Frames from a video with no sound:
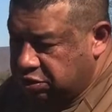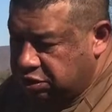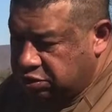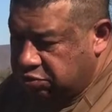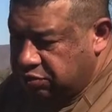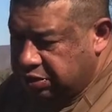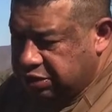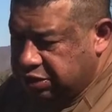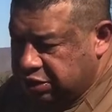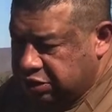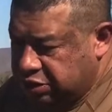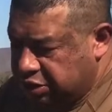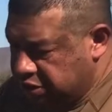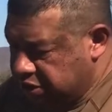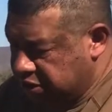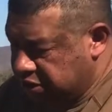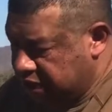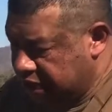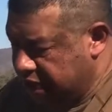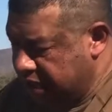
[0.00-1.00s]
squeeze it good
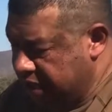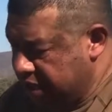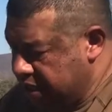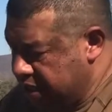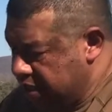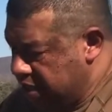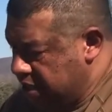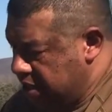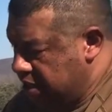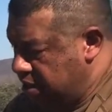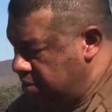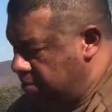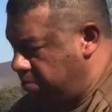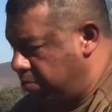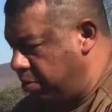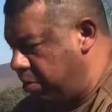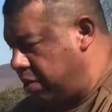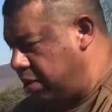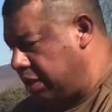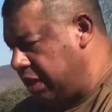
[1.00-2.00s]
and tight,
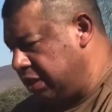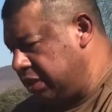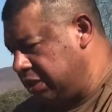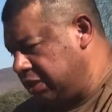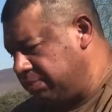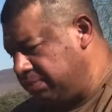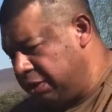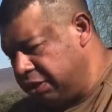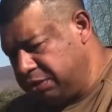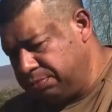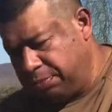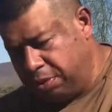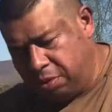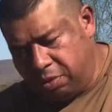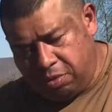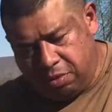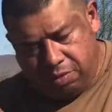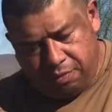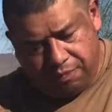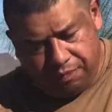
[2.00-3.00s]
put it on the smudge
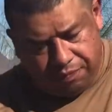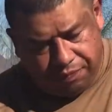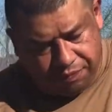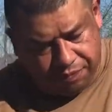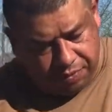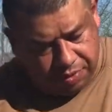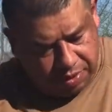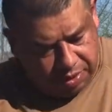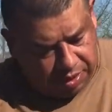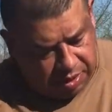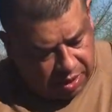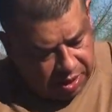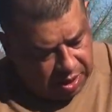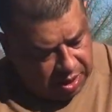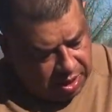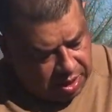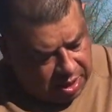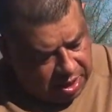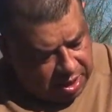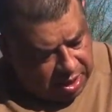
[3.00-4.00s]
bowl,
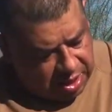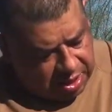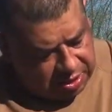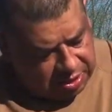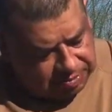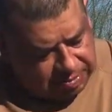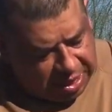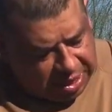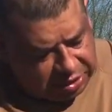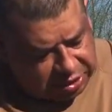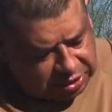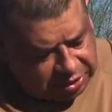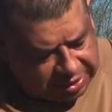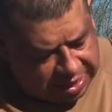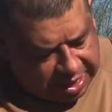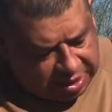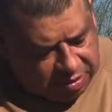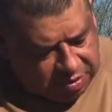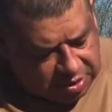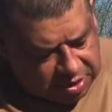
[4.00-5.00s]
smash it
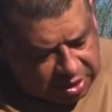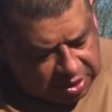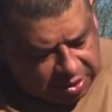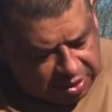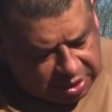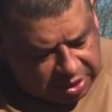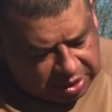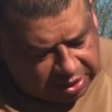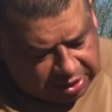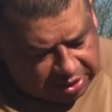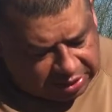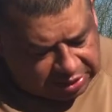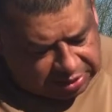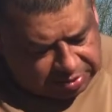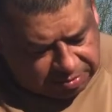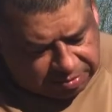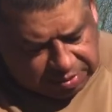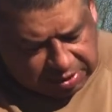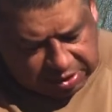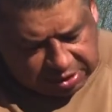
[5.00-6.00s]
down, and you're
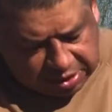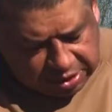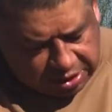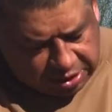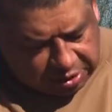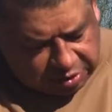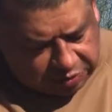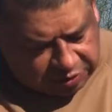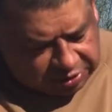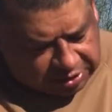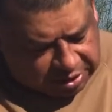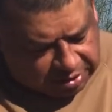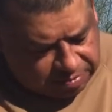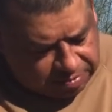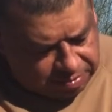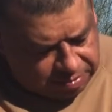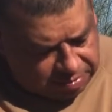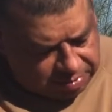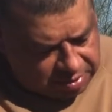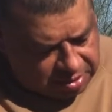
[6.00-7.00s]
gonna lose some.
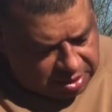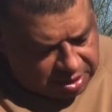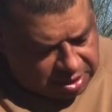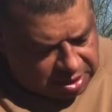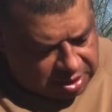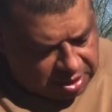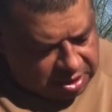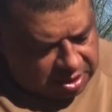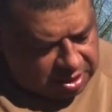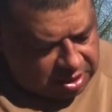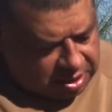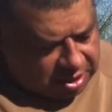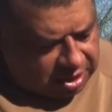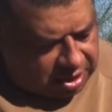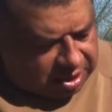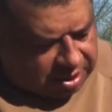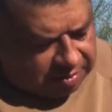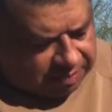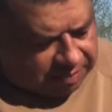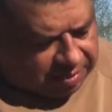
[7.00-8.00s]

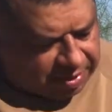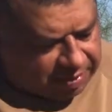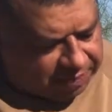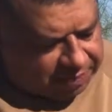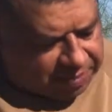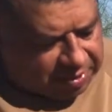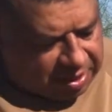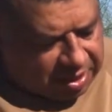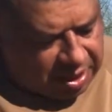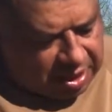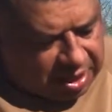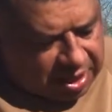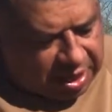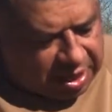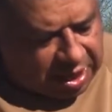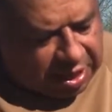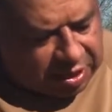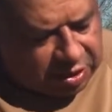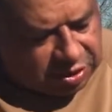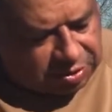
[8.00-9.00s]
And
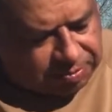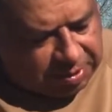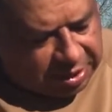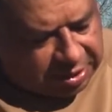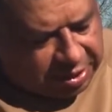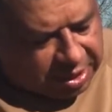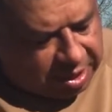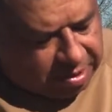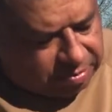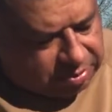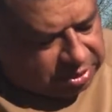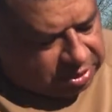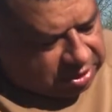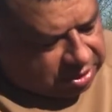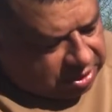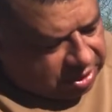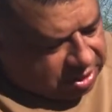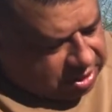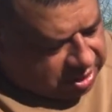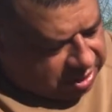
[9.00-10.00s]
I use my thumb
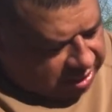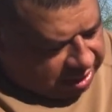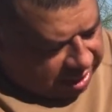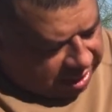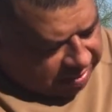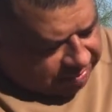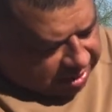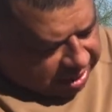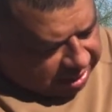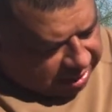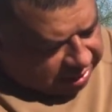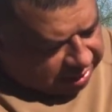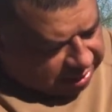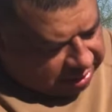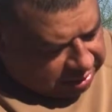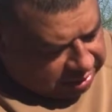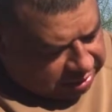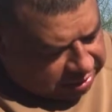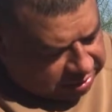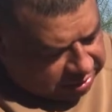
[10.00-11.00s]
to kind of make a
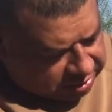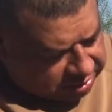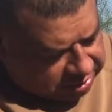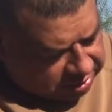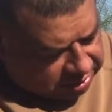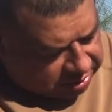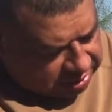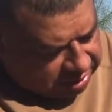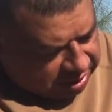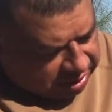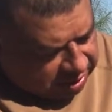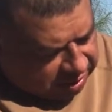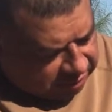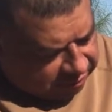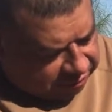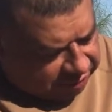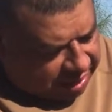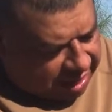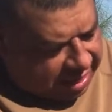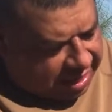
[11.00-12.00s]
little
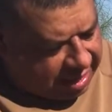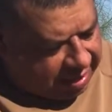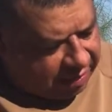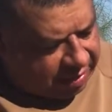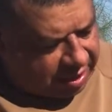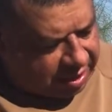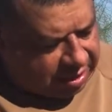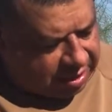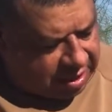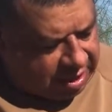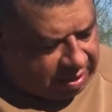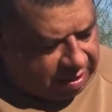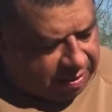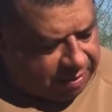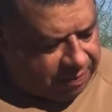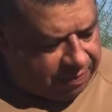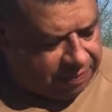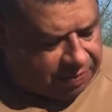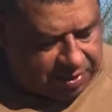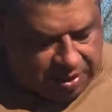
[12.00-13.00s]
flat area there.
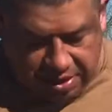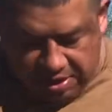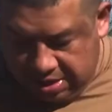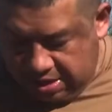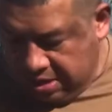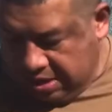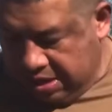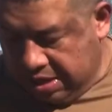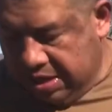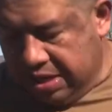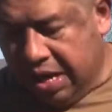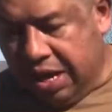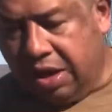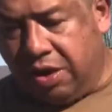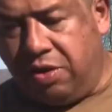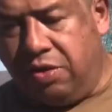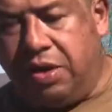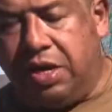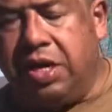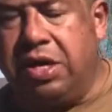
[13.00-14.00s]
Now
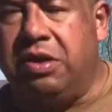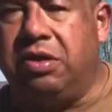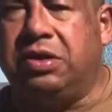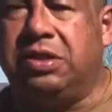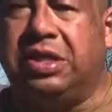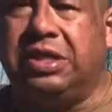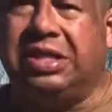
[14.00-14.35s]
you can use a